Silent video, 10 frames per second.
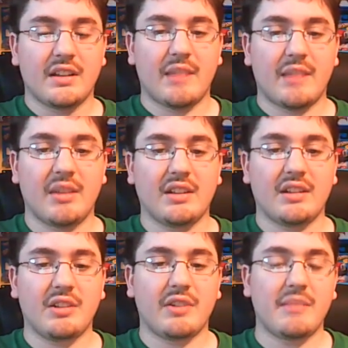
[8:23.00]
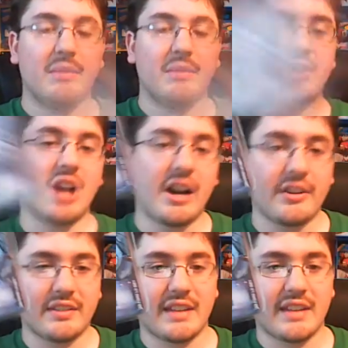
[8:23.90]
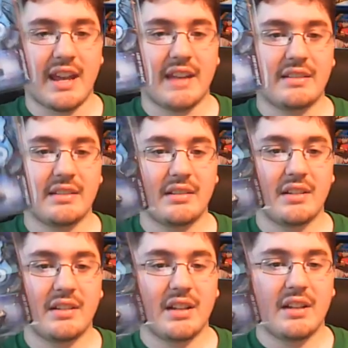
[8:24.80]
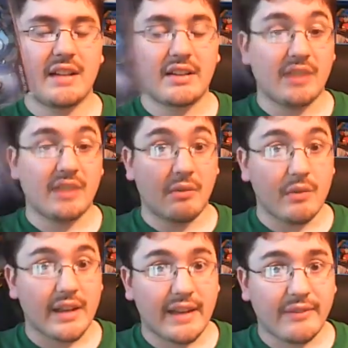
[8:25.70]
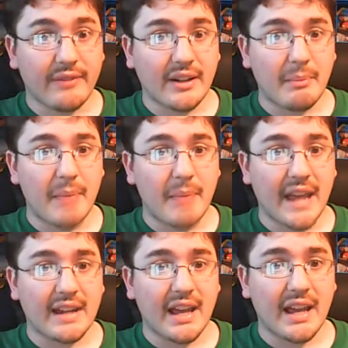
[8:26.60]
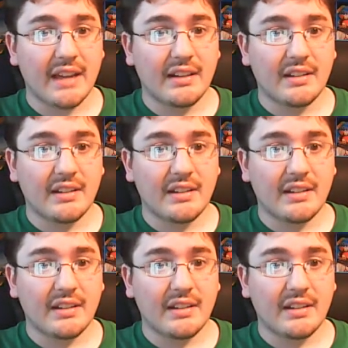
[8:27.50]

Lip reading: I mean, you don't get much odder than that. Next to that one where that guy found a Band-Aid.